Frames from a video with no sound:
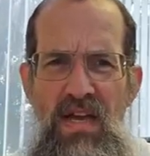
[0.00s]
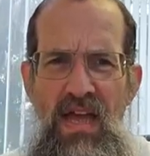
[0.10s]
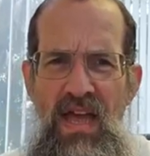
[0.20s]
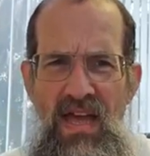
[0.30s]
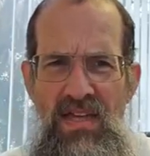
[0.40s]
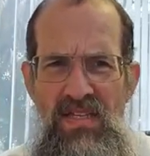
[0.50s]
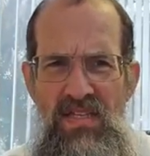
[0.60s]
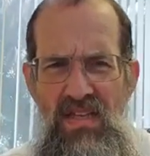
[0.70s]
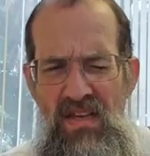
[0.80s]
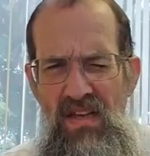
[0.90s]

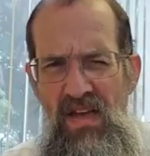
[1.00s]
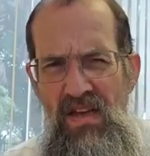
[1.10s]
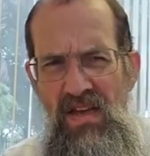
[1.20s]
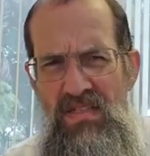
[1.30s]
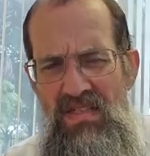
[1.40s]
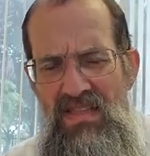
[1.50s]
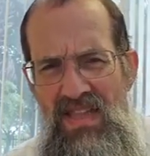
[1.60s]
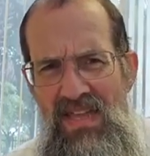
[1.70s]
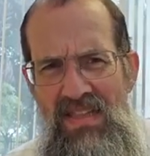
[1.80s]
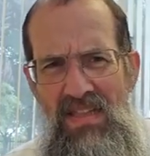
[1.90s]
has a
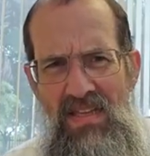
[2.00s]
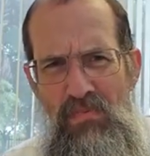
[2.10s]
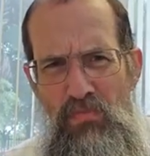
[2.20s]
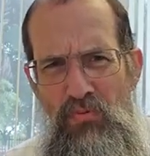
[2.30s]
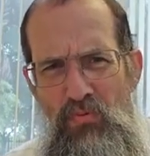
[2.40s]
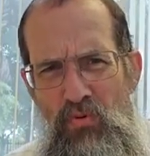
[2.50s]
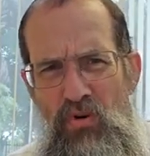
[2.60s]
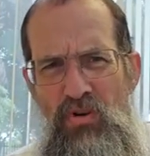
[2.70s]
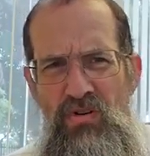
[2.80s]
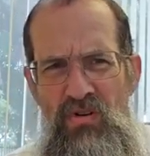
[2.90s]
slightly
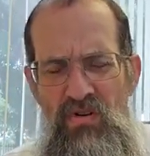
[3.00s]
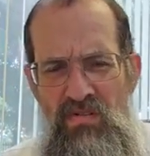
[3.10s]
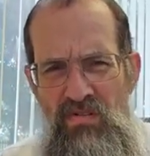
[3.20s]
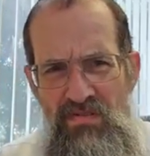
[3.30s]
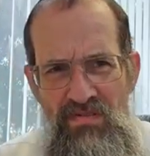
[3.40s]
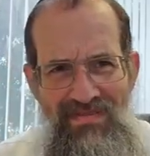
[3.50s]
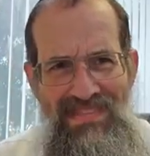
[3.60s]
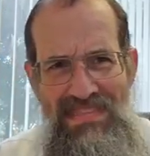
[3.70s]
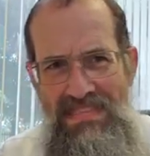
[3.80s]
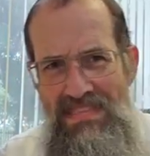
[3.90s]
broader,
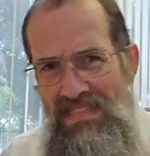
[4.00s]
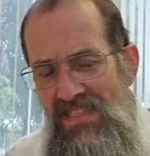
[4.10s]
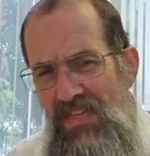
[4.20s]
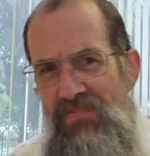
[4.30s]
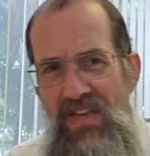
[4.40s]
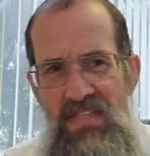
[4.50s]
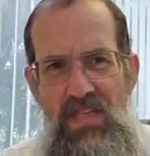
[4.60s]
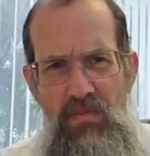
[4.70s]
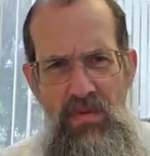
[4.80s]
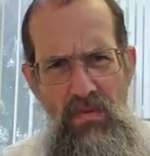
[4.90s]
deviates a
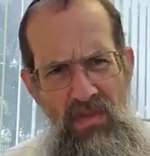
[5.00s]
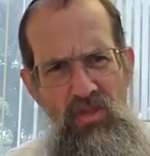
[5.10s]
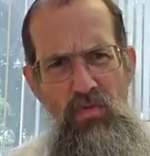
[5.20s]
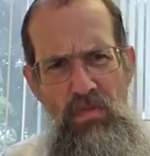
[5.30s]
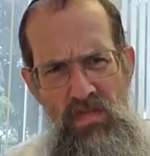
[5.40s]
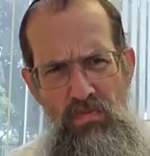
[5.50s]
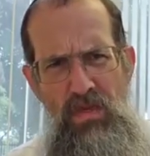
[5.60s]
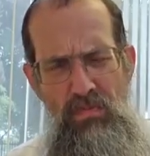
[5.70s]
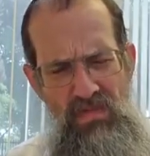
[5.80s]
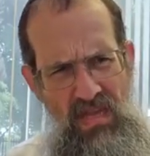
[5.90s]
little bit. A mensch means be
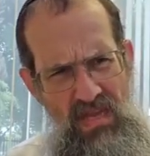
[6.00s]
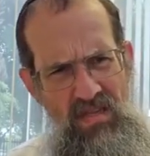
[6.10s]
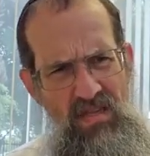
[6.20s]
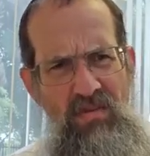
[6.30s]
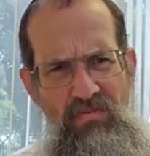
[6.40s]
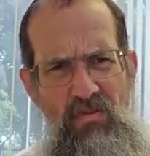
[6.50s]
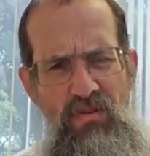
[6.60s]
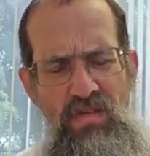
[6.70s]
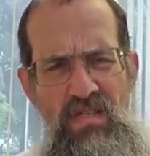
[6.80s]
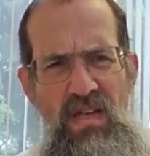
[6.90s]
upstanding, of
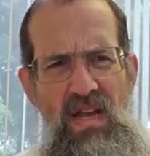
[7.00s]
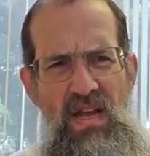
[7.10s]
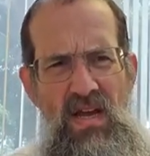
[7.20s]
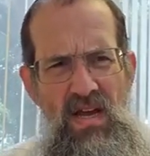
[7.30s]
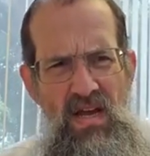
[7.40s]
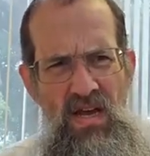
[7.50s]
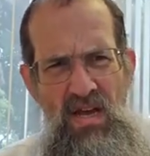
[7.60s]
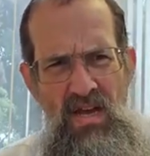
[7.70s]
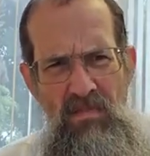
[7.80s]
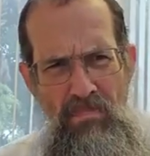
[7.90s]
course,
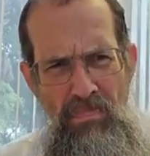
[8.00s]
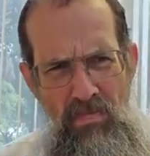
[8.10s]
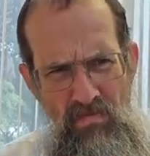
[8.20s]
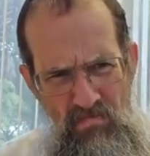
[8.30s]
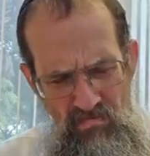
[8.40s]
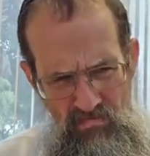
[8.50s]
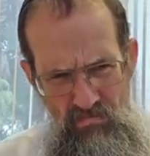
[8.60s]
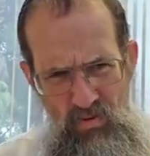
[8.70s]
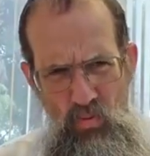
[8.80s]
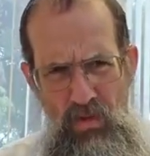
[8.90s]

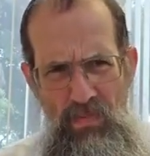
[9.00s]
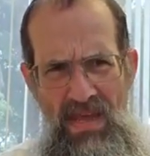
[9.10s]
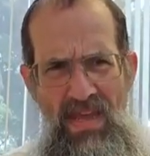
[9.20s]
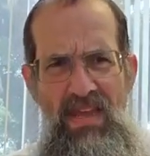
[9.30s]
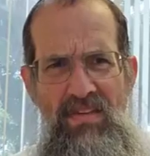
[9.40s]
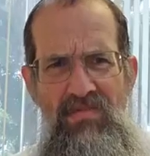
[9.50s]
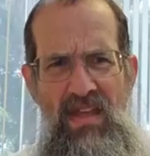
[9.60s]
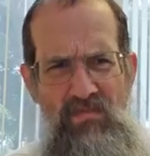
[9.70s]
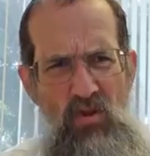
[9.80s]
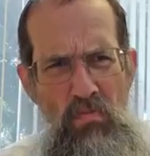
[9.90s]
be well behaved,
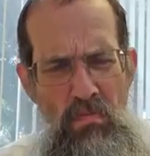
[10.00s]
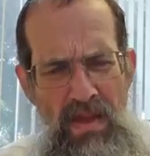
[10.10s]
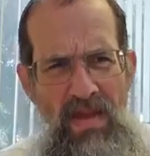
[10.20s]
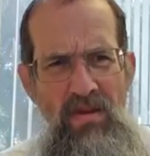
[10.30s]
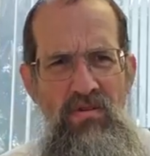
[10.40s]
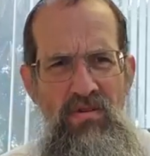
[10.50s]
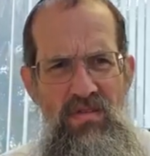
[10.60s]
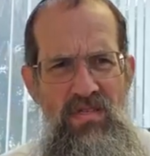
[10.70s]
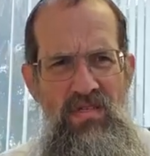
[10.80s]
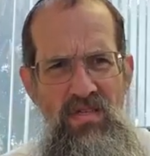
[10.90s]
have good
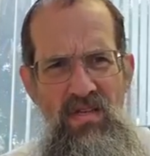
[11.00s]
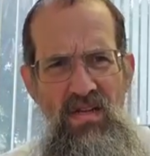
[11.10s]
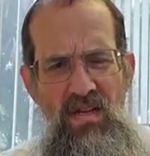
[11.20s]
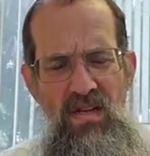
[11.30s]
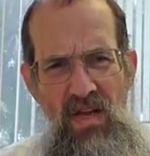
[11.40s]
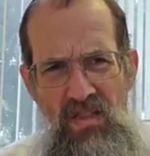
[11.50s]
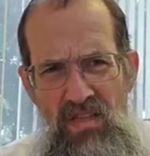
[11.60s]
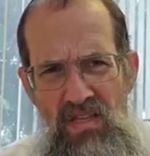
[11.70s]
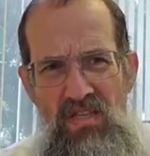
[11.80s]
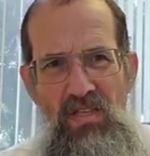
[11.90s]
manners, a
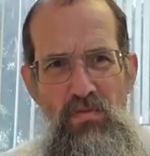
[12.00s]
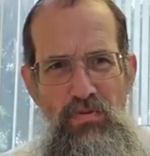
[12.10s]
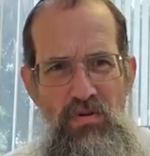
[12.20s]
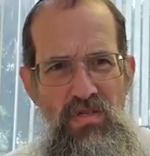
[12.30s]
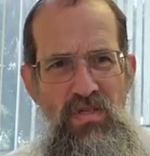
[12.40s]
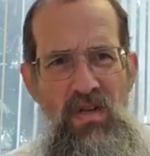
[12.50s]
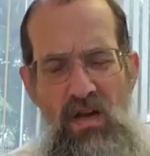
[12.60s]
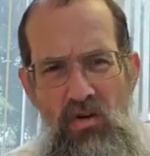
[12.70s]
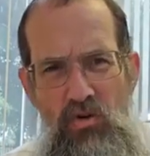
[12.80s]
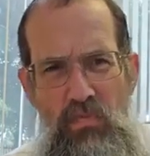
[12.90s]
decent person,
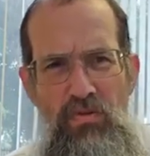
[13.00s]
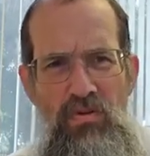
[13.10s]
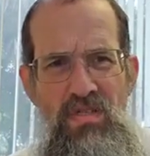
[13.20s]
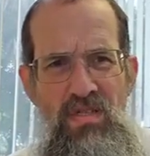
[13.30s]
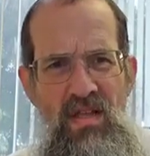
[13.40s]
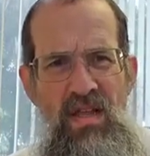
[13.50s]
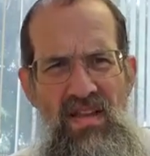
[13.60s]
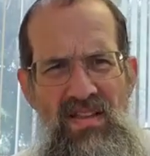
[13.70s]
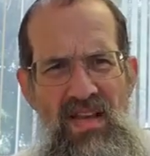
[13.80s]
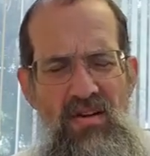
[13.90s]
a good person.
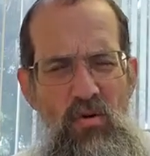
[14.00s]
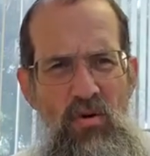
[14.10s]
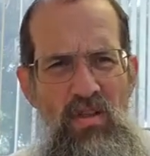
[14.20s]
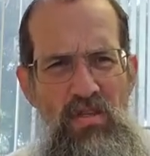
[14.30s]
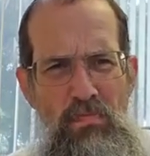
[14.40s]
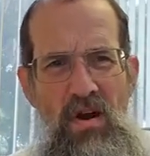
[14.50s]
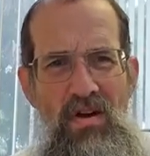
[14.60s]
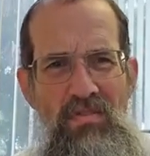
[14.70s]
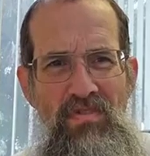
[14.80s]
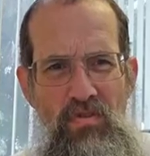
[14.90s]
That all is
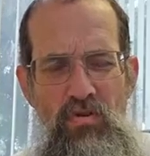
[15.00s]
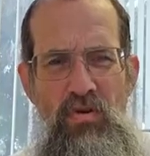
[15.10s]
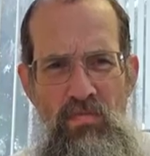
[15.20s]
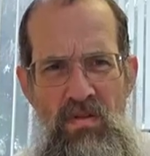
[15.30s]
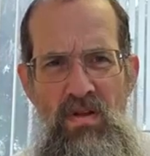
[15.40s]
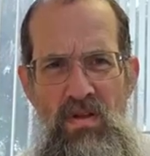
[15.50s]
part of the term